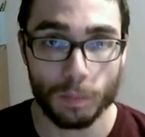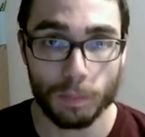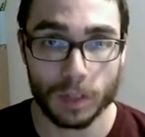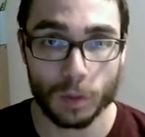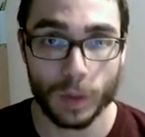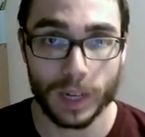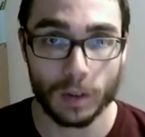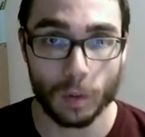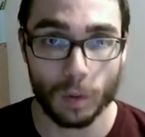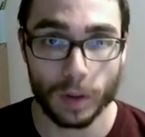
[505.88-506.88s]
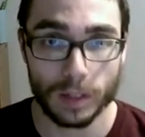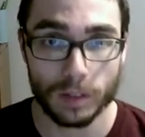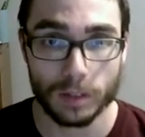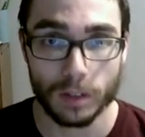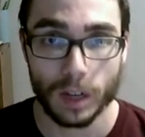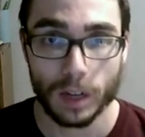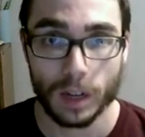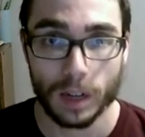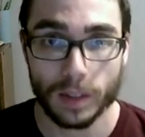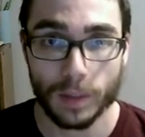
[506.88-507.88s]
between coins
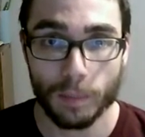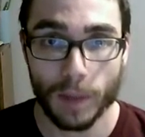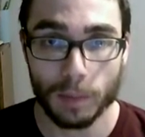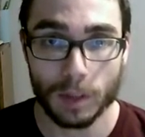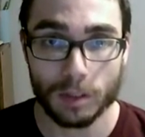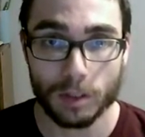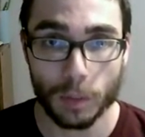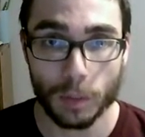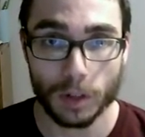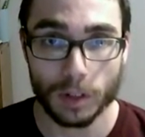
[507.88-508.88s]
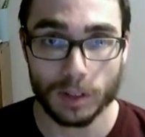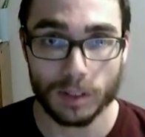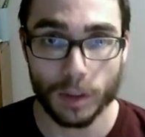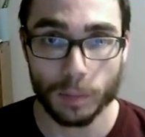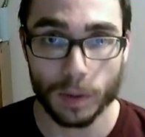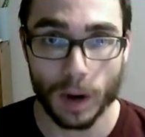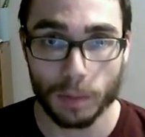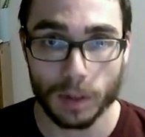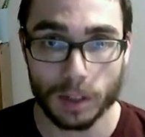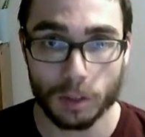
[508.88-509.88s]
that might be similar in some
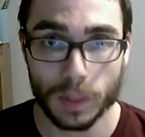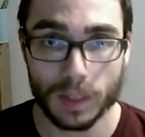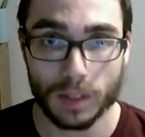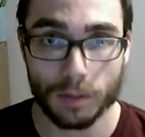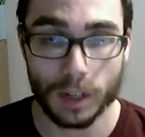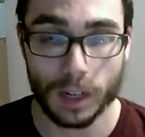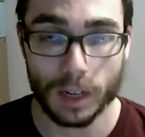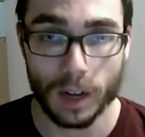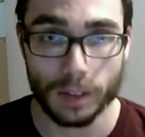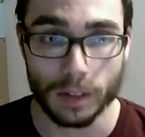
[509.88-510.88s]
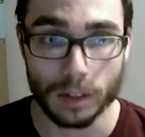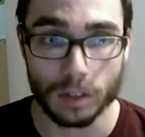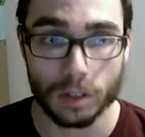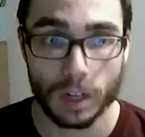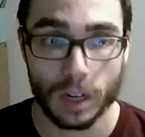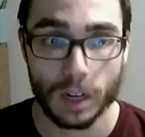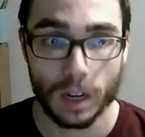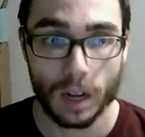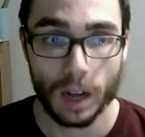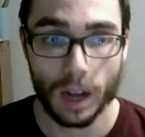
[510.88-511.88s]
properties but different in others.
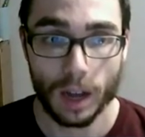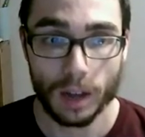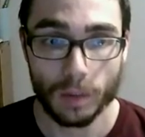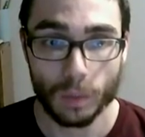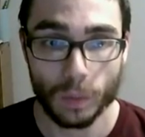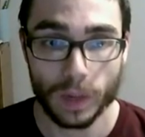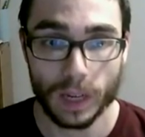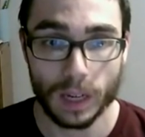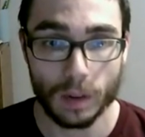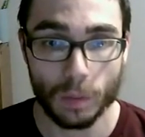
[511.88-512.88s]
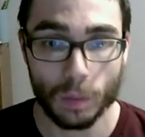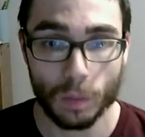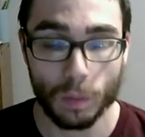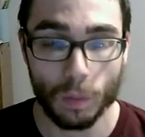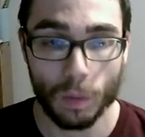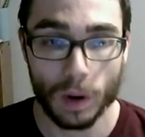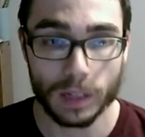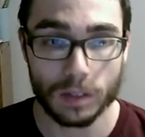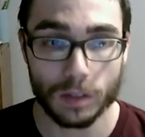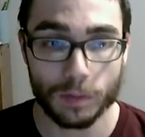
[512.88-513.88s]
We
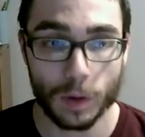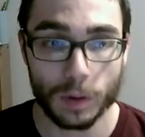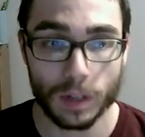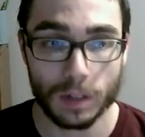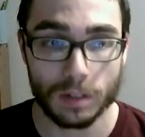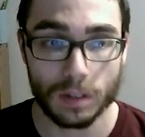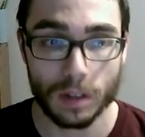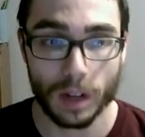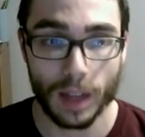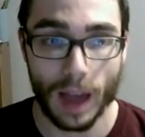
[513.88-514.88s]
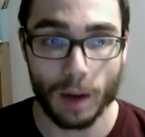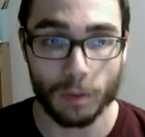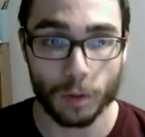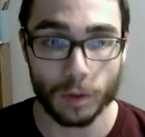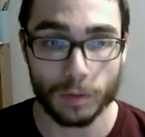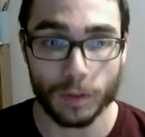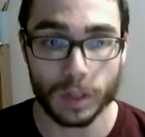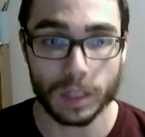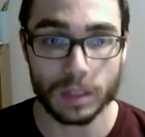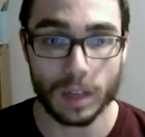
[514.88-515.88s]
wanted to allow for
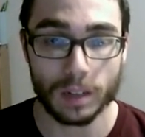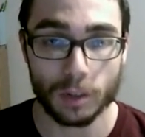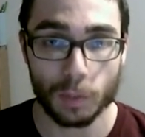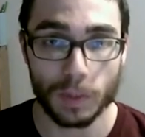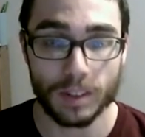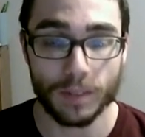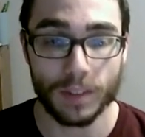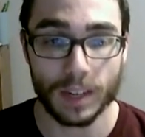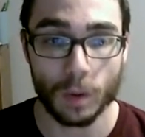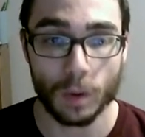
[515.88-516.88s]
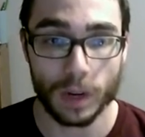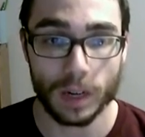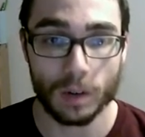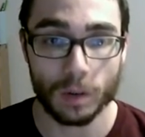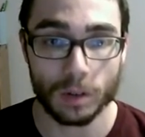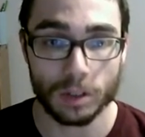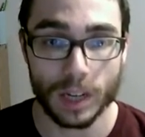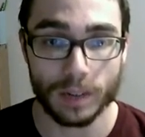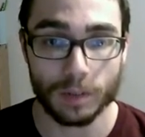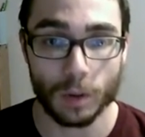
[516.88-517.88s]
focus on a specific coin or
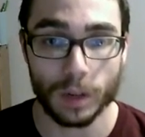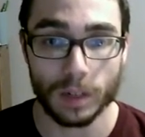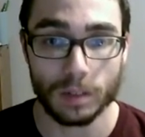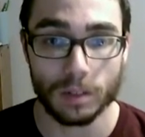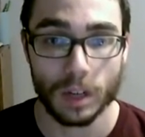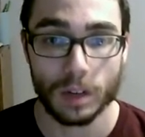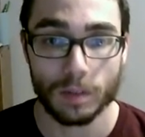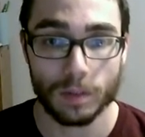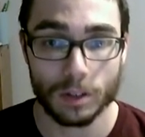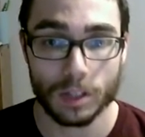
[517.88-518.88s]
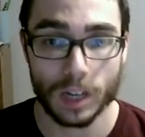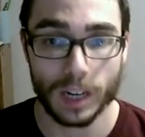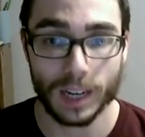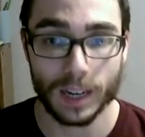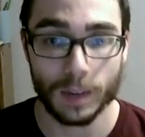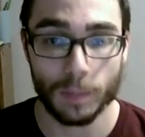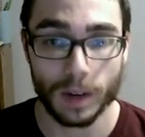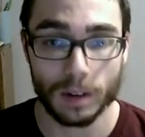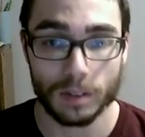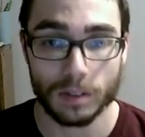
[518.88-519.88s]
set of coins for study and
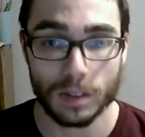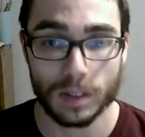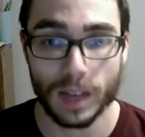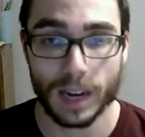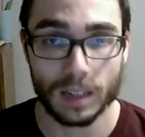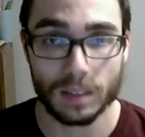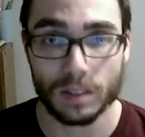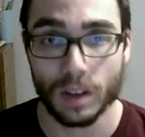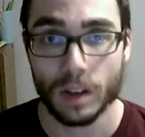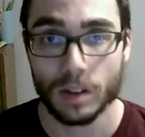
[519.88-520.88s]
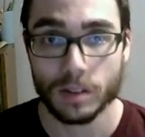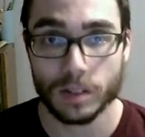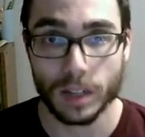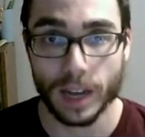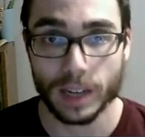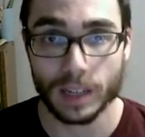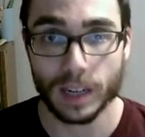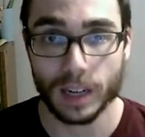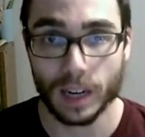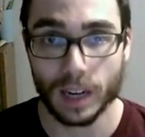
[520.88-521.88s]
comparison, that is,
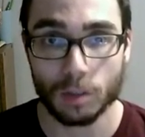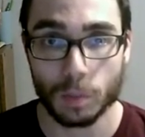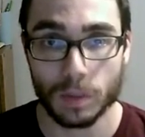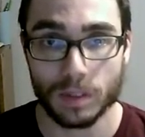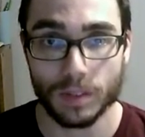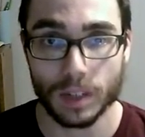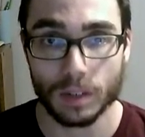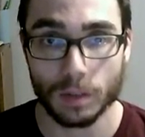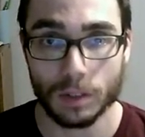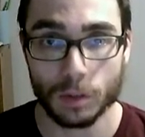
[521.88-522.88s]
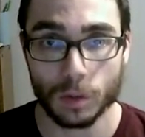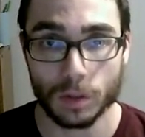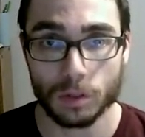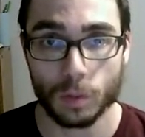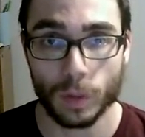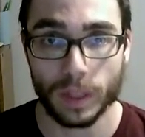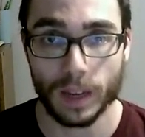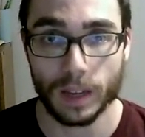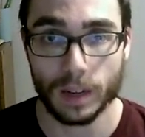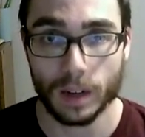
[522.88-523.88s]
selecting a specific resource
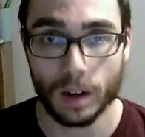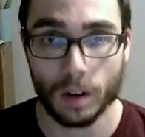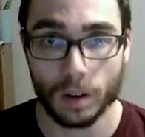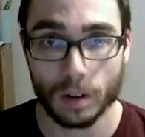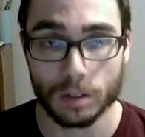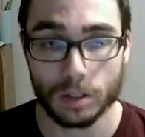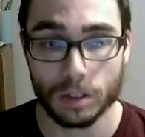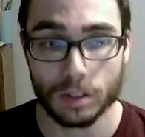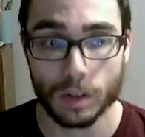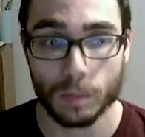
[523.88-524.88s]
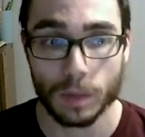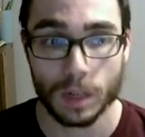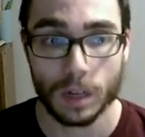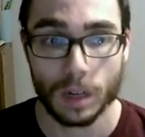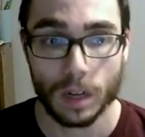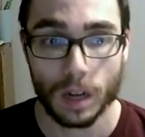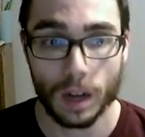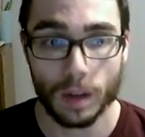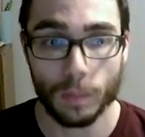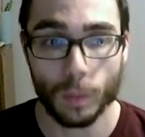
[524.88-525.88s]
within our system.
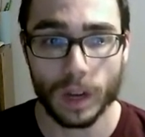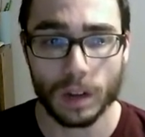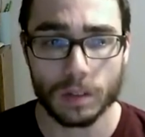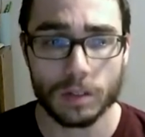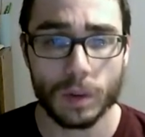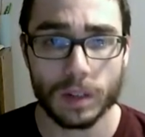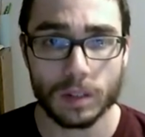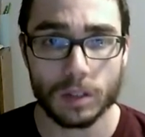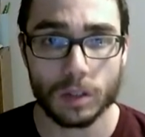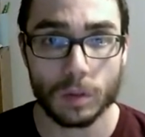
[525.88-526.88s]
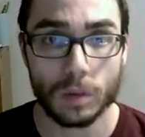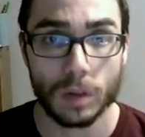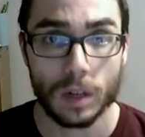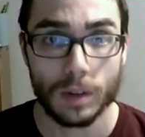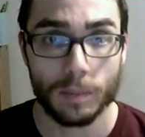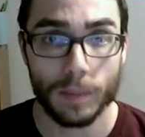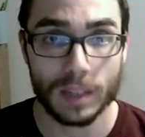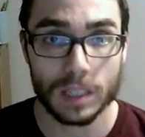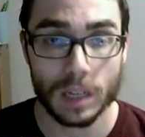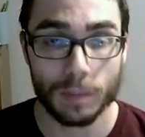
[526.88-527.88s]
We also wanted to
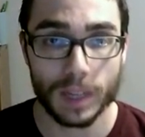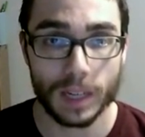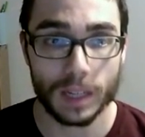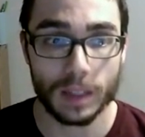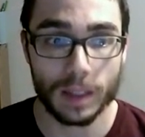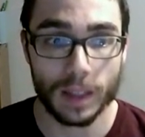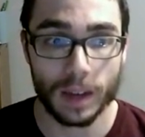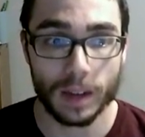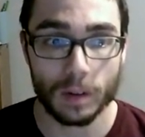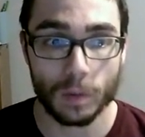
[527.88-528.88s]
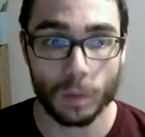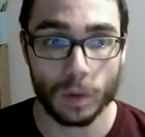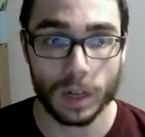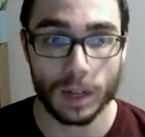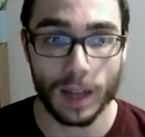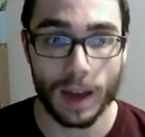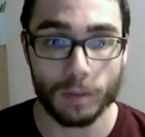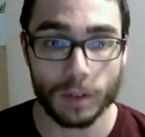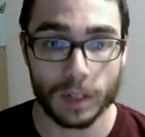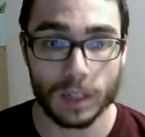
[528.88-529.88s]
make something that would allow
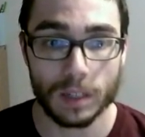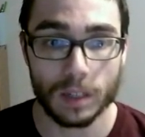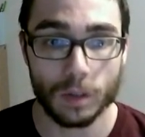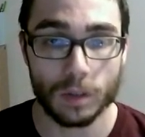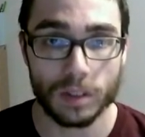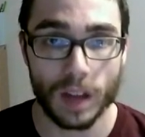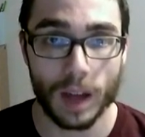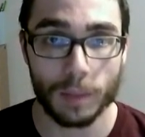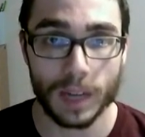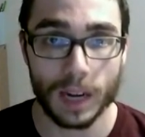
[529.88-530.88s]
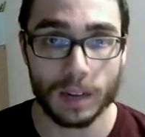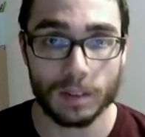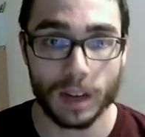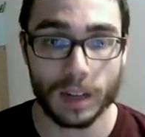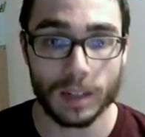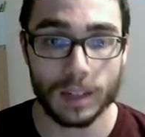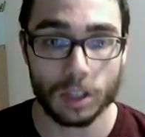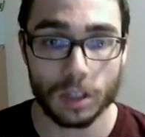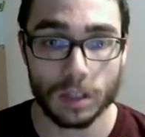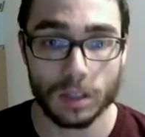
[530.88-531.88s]
for continuous updates and
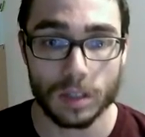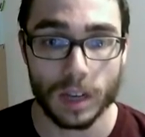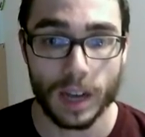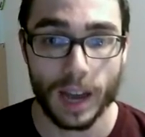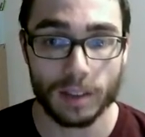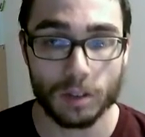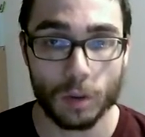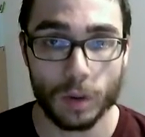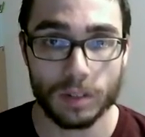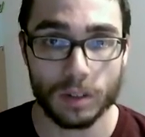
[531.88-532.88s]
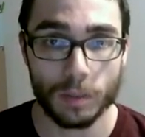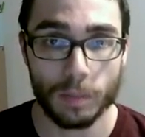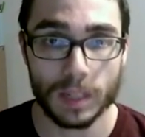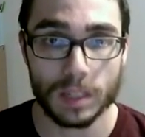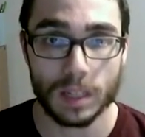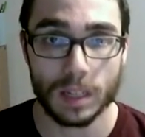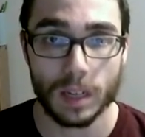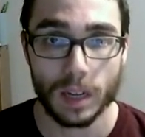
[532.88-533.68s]
additions as coins are minted,